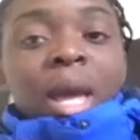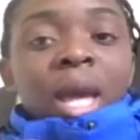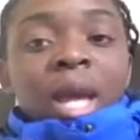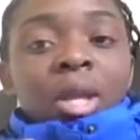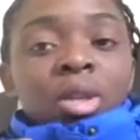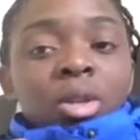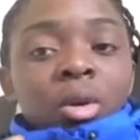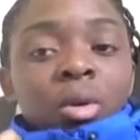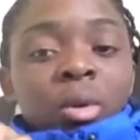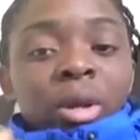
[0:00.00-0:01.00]
and
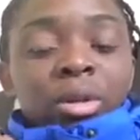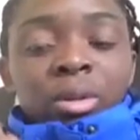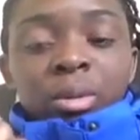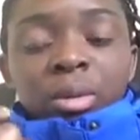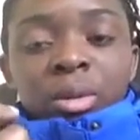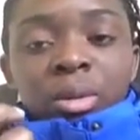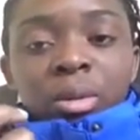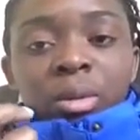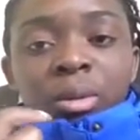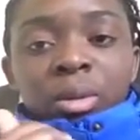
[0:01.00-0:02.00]
you're going to
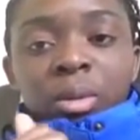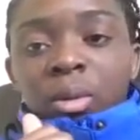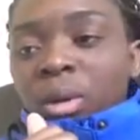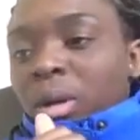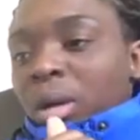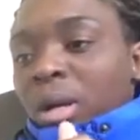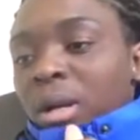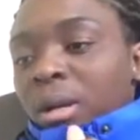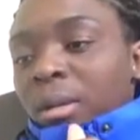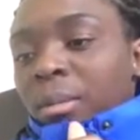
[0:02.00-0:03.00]
do your,
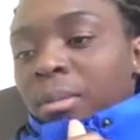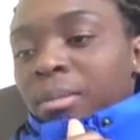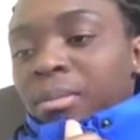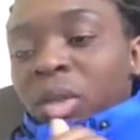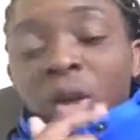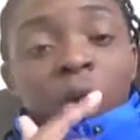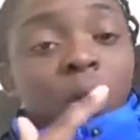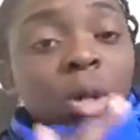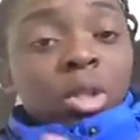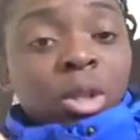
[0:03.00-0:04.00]
you're going to
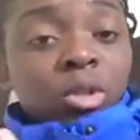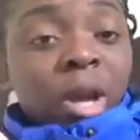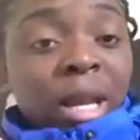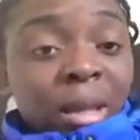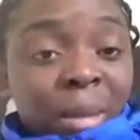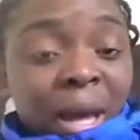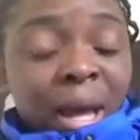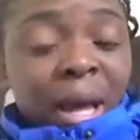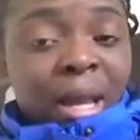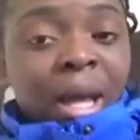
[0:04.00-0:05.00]
go onto the training
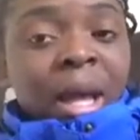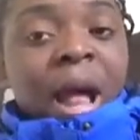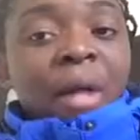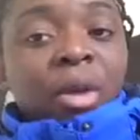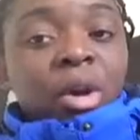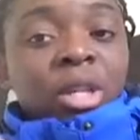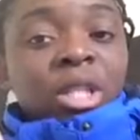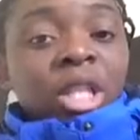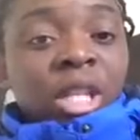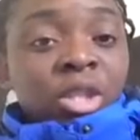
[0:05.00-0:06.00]
pad and they're going to
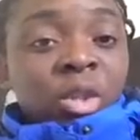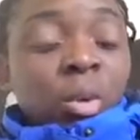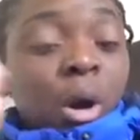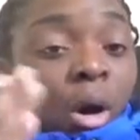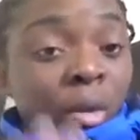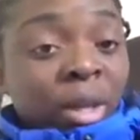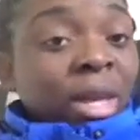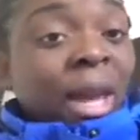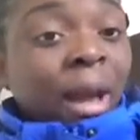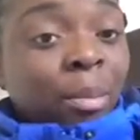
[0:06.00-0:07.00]
teach you on the
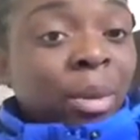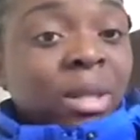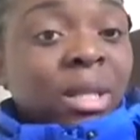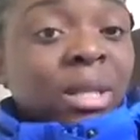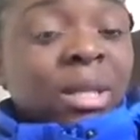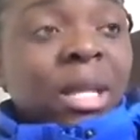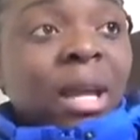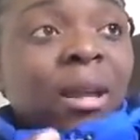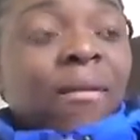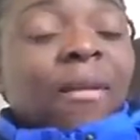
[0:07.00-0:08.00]
campus
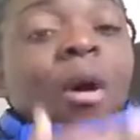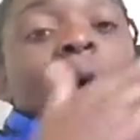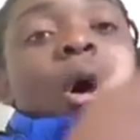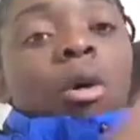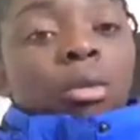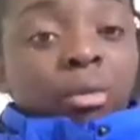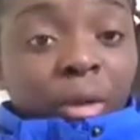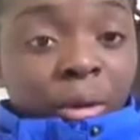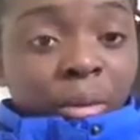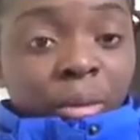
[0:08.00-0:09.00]
instead of on the
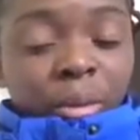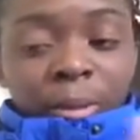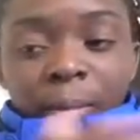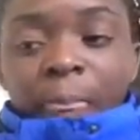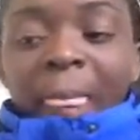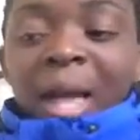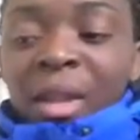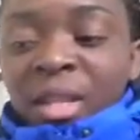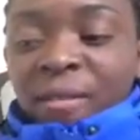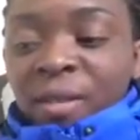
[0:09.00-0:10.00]
road.
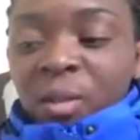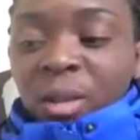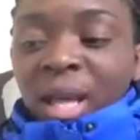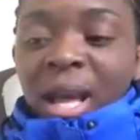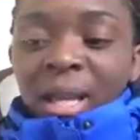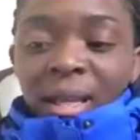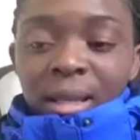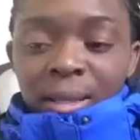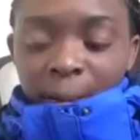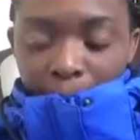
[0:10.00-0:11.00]
And the difference with that
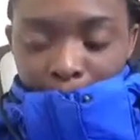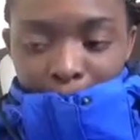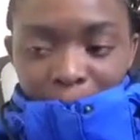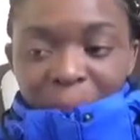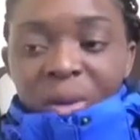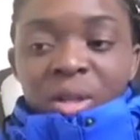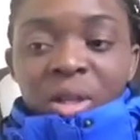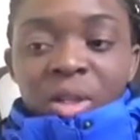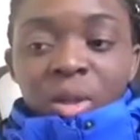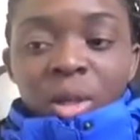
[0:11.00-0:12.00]
is most
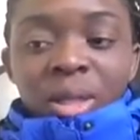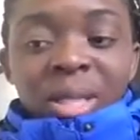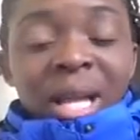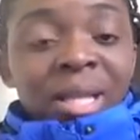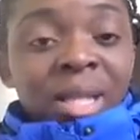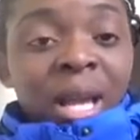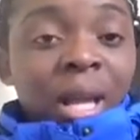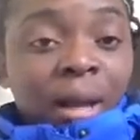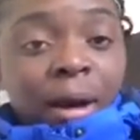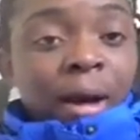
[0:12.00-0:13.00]
of the students that
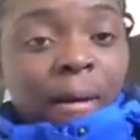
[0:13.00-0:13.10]
stay